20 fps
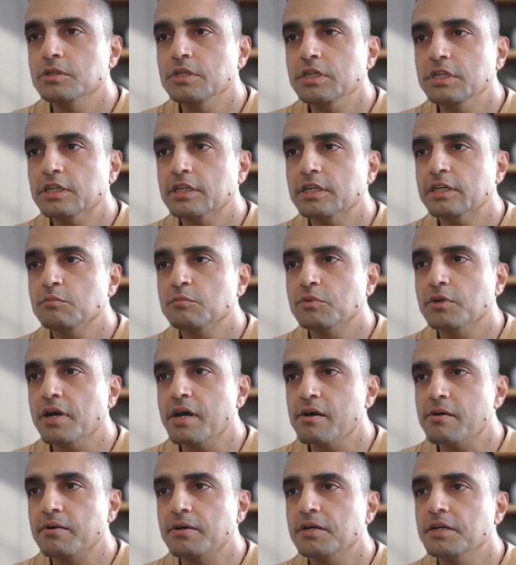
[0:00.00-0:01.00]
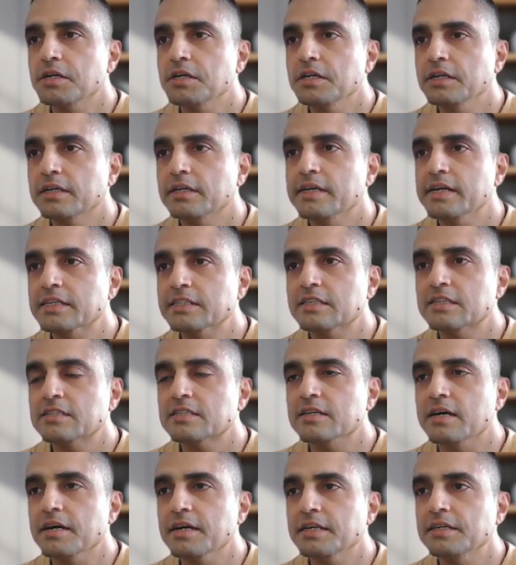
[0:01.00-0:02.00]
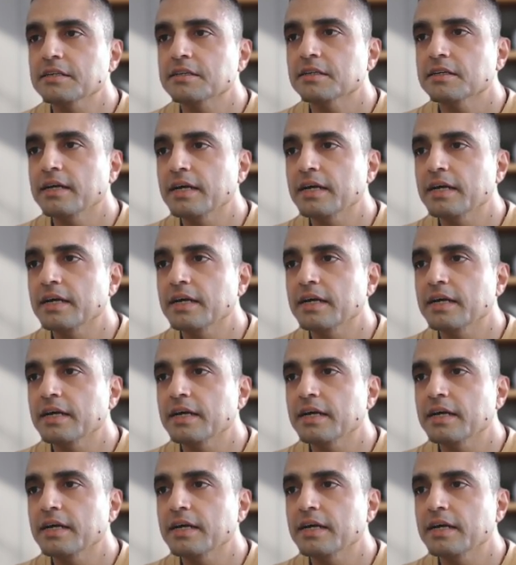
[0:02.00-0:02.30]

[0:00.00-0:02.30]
the ticket priority, it gets assigned,